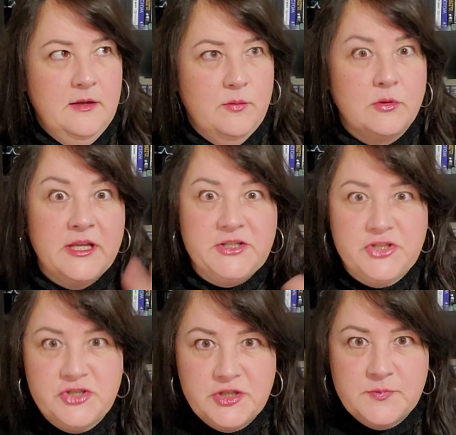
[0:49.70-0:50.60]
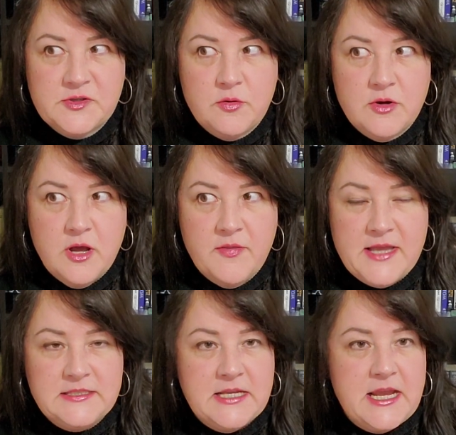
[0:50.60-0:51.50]
relationships going on
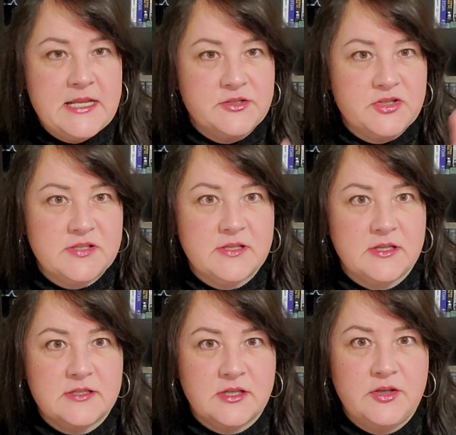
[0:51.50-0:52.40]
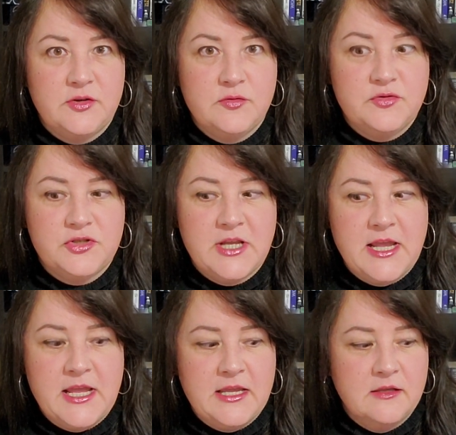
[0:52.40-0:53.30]
that day. It's a huge
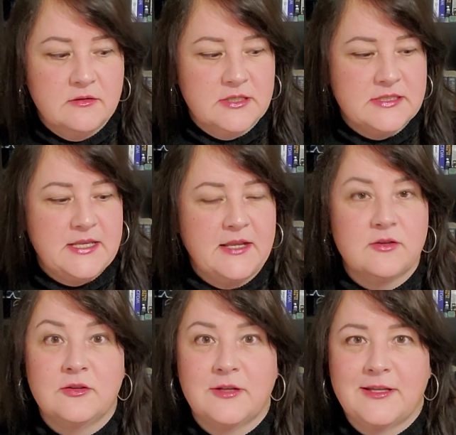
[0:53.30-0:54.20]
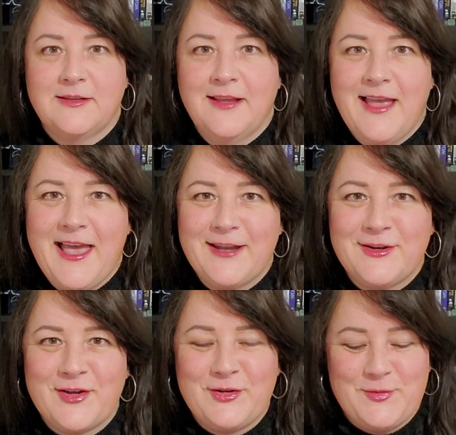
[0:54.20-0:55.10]
day. Let's take a look at
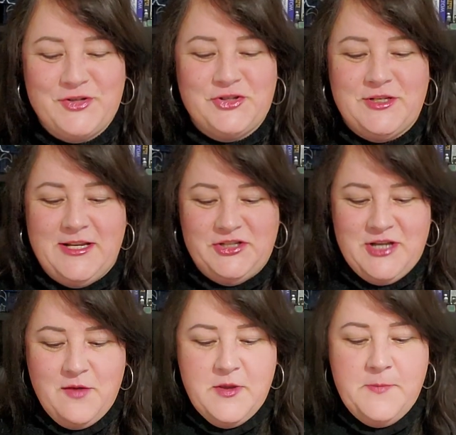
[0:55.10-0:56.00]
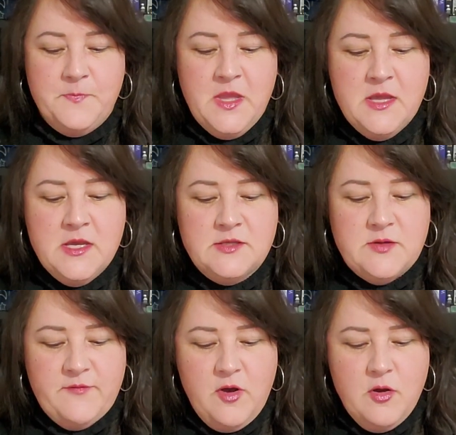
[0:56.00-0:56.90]
Inauguration Day, shall we?
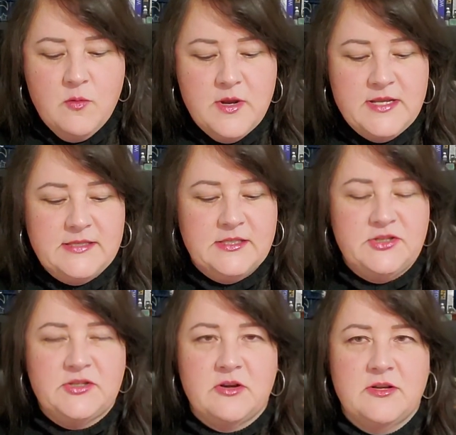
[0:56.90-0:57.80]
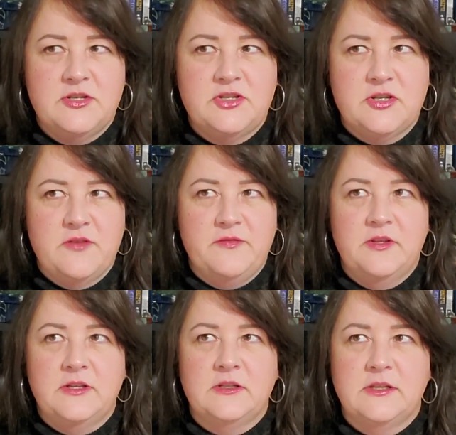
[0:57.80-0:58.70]
So I've already started
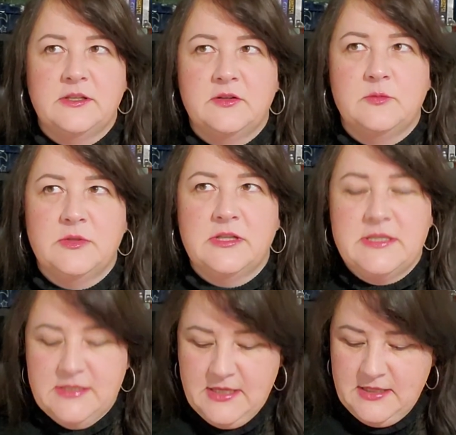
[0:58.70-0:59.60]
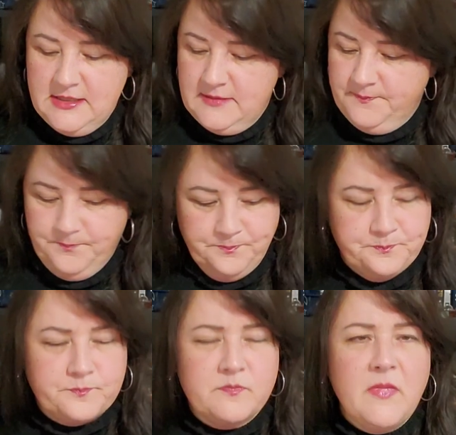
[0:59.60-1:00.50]
shuffling a little, but let's get in
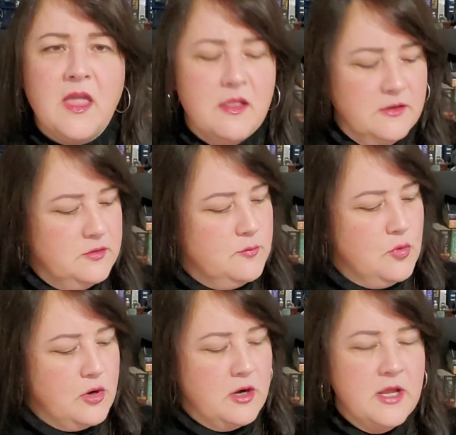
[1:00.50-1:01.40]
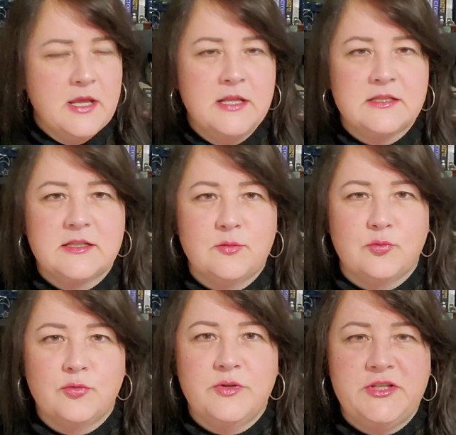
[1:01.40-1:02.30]
a little more. Let's go
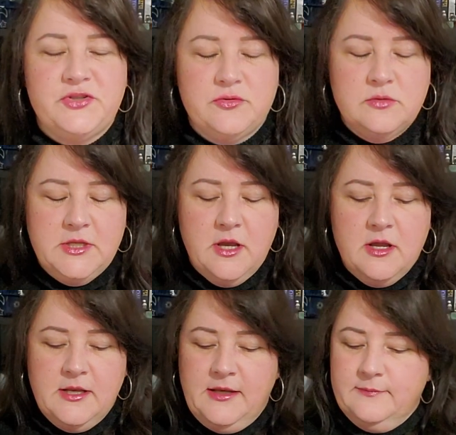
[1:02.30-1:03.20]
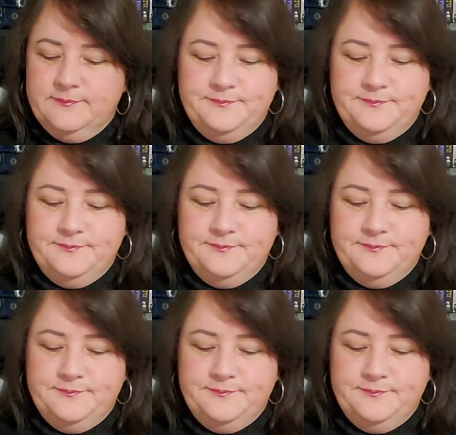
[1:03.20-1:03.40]
Rudy Giuliani.